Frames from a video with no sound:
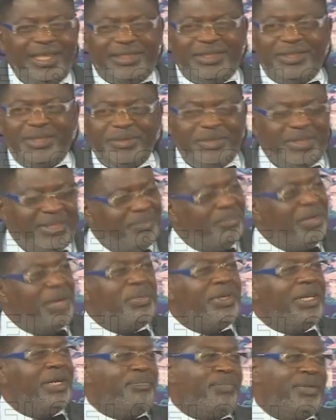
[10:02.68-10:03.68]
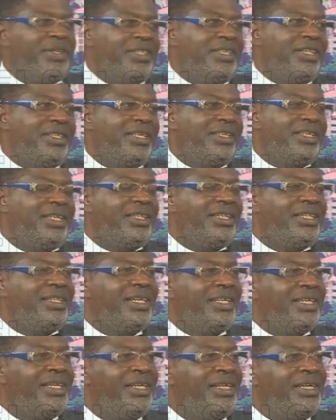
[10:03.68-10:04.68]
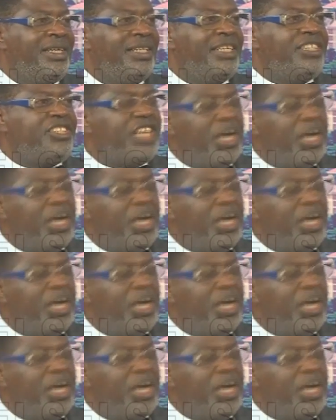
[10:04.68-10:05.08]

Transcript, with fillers: that maybe the, the, the, the, the, the, the